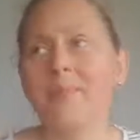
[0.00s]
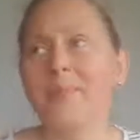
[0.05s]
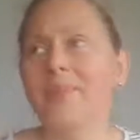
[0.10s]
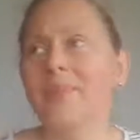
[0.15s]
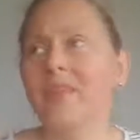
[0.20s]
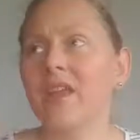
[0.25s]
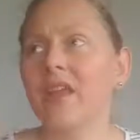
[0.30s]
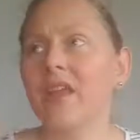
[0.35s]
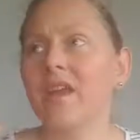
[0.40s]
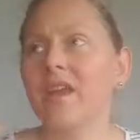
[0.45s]

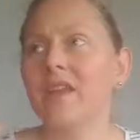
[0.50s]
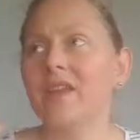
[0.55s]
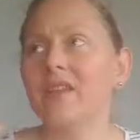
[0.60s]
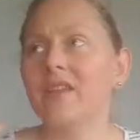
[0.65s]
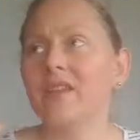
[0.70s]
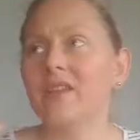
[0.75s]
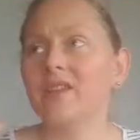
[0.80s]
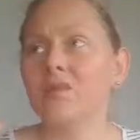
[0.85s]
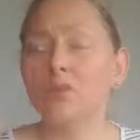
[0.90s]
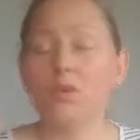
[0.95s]

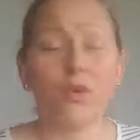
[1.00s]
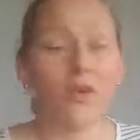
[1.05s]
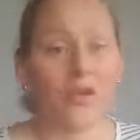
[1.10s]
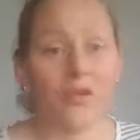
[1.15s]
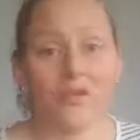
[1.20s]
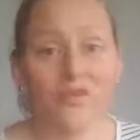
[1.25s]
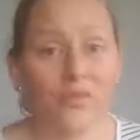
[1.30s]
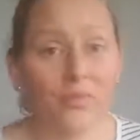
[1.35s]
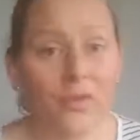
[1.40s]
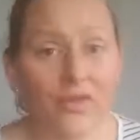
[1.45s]
and what
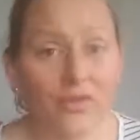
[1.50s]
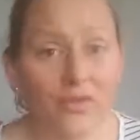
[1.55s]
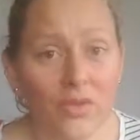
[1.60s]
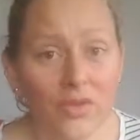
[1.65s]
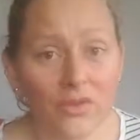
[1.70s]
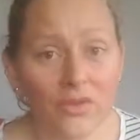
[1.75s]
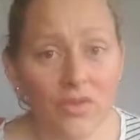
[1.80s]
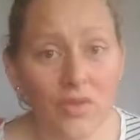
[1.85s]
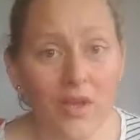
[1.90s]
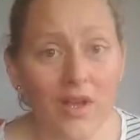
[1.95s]
kind of men you
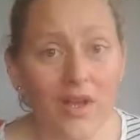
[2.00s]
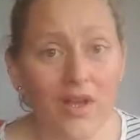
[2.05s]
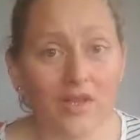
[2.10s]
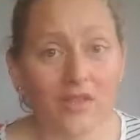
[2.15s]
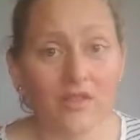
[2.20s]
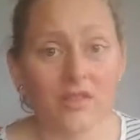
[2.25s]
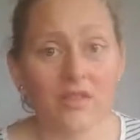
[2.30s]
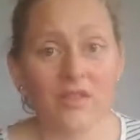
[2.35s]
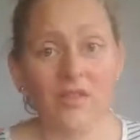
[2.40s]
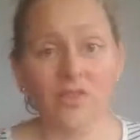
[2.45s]

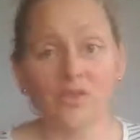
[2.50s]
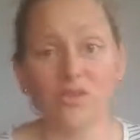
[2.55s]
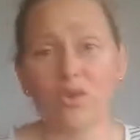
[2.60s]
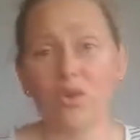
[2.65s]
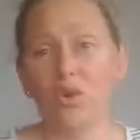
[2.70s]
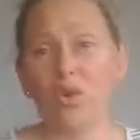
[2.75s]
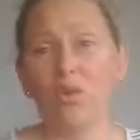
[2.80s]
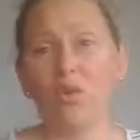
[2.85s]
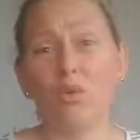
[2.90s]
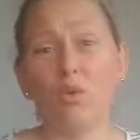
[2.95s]
attract.
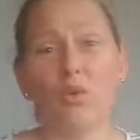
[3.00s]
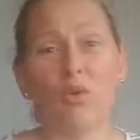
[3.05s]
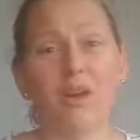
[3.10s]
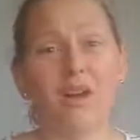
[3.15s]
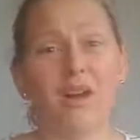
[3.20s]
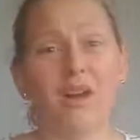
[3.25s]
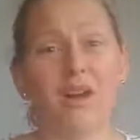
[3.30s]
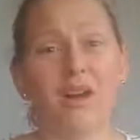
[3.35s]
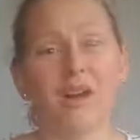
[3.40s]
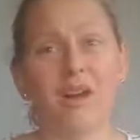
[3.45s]
So
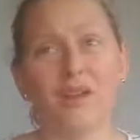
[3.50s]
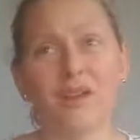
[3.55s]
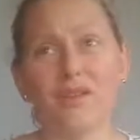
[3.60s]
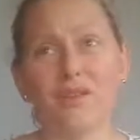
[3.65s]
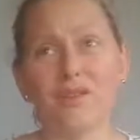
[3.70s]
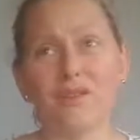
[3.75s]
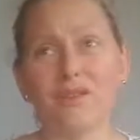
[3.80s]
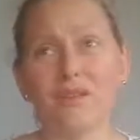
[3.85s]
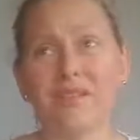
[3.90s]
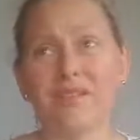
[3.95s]
I
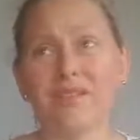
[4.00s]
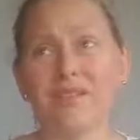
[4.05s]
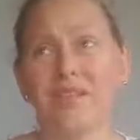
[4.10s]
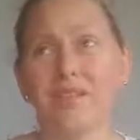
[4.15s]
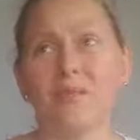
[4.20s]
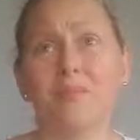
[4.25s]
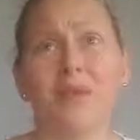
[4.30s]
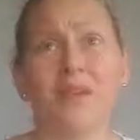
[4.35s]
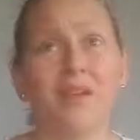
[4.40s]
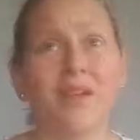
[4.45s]
really
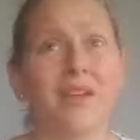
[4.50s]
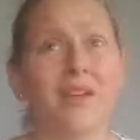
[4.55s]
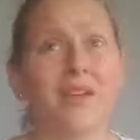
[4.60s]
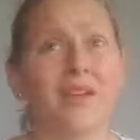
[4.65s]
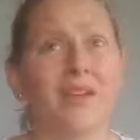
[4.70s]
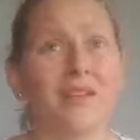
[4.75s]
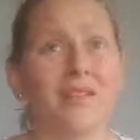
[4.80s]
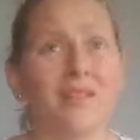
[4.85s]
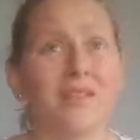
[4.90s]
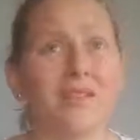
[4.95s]
take my
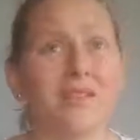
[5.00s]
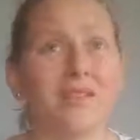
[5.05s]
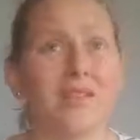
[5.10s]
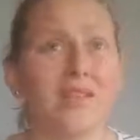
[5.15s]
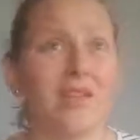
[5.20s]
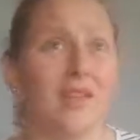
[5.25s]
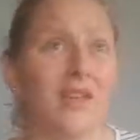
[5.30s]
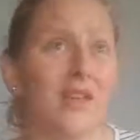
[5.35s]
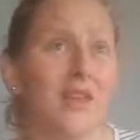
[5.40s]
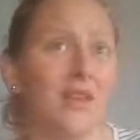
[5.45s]
clients
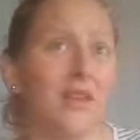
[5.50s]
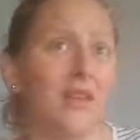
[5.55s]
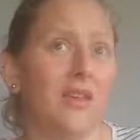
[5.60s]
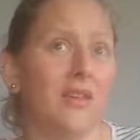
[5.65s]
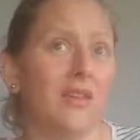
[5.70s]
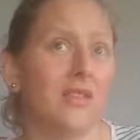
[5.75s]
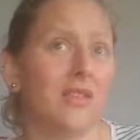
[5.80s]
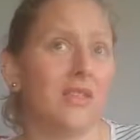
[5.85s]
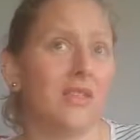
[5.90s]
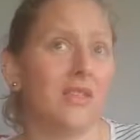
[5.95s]
a
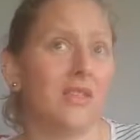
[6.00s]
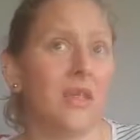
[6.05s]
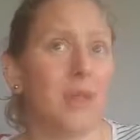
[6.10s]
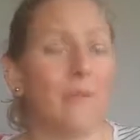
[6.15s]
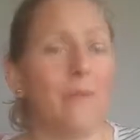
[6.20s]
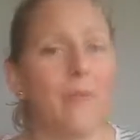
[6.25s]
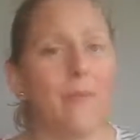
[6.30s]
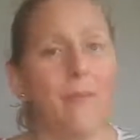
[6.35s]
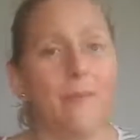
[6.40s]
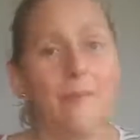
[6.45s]

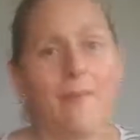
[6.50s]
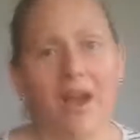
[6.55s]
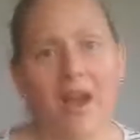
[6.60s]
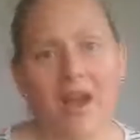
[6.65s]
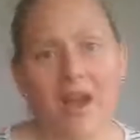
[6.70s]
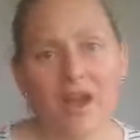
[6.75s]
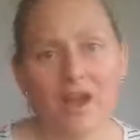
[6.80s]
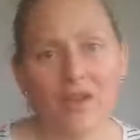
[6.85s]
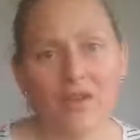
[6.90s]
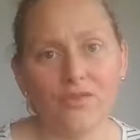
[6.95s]
step
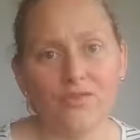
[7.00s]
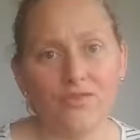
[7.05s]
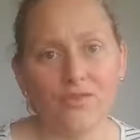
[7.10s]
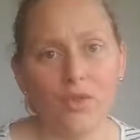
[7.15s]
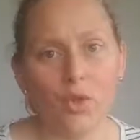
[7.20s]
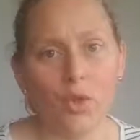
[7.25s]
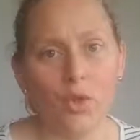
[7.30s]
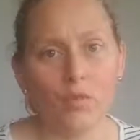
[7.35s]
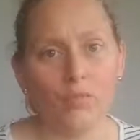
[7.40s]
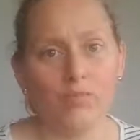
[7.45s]
back
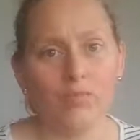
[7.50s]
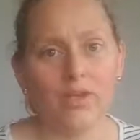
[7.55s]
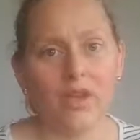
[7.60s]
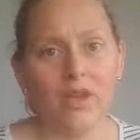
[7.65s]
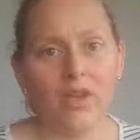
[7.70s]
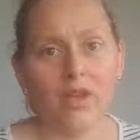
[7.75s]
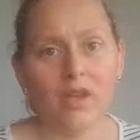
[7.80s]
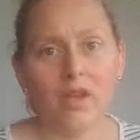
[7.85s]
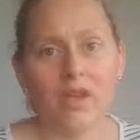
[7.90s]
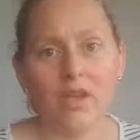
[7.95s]
from
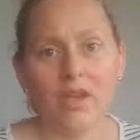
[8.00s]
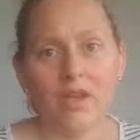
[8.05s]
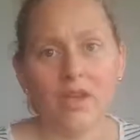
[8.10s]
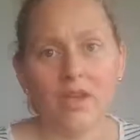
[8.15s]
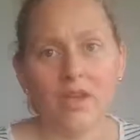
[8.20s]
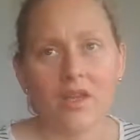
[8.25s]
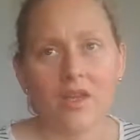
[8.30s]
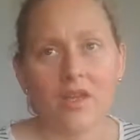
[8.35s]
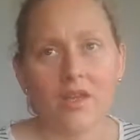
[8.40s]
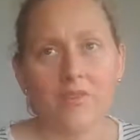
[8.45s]

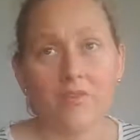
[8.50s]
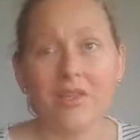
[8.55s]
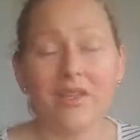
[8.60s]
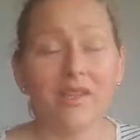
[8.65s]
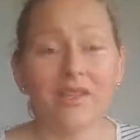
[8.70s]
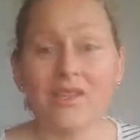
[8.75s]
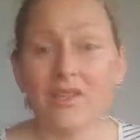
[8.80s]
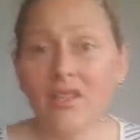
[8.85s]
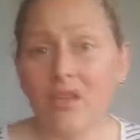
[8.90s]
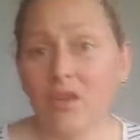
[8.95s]
being
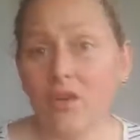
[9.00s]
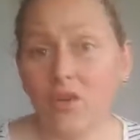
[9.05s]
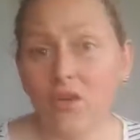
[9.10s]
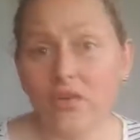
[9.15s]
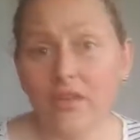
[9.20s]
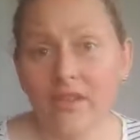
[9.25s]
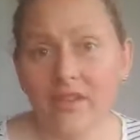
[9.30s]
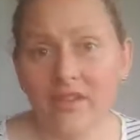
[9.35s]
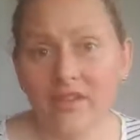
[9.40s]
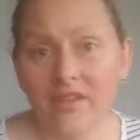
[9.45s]
stuck on
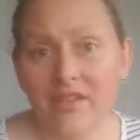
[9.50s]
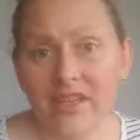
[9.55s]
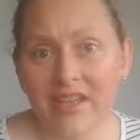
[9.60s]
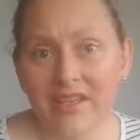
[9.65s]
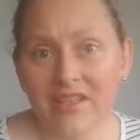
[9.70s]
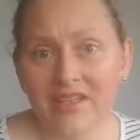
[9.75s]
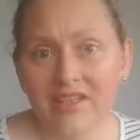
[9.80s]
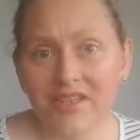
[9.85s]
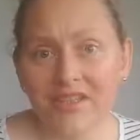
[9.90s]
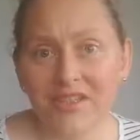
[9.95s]
a
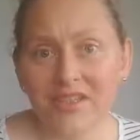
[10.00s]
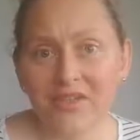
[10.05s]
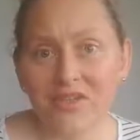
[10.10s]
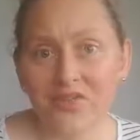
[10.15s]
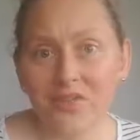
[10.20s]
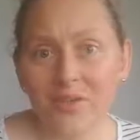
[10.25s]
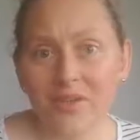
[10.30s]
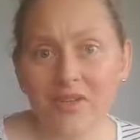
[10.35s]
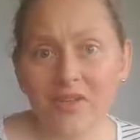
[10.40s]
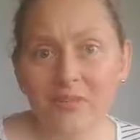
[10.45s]
dating
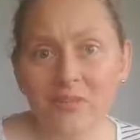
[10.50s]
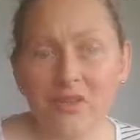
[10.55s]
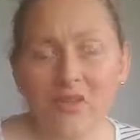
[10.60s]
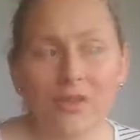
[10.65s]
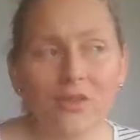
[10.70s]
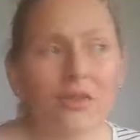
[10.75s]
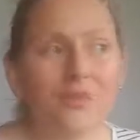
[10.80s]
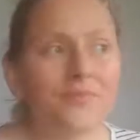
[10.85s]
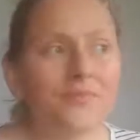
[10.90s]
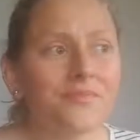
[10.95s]

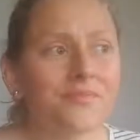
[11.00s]
treadmill